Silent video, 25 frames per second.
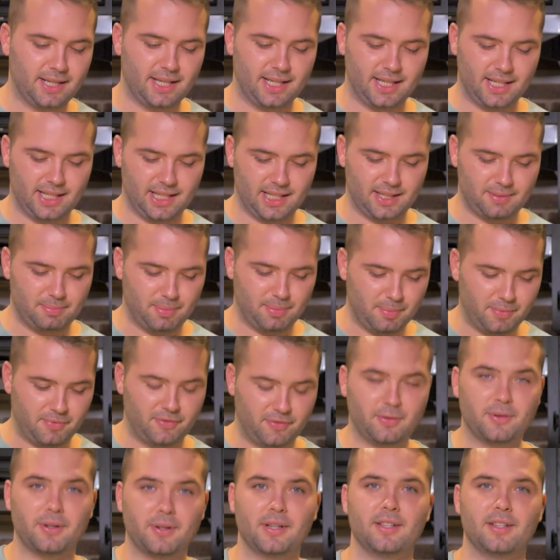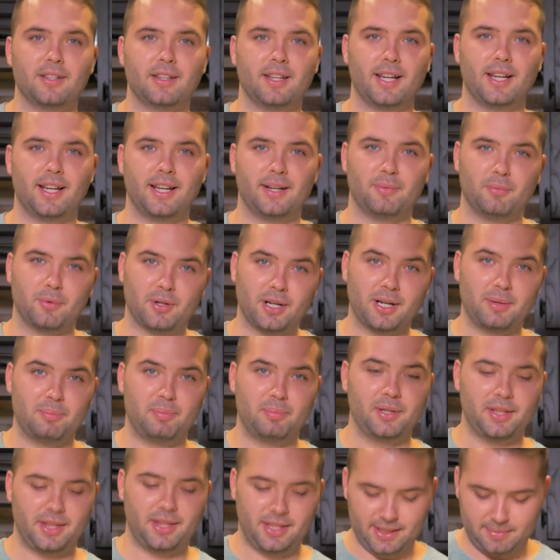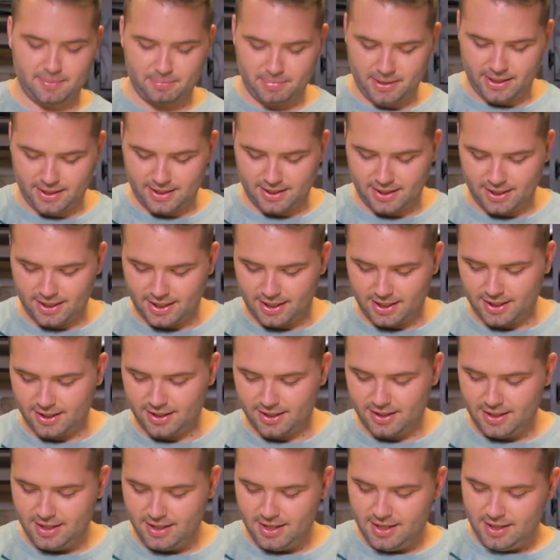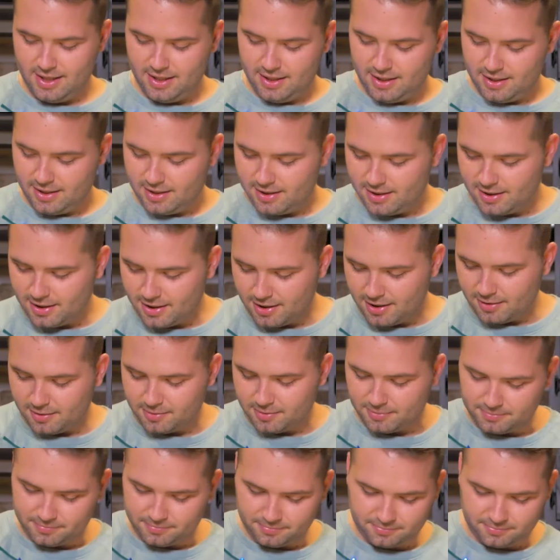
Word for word: hands, but before we do that, we're gonna put this pizza in. So,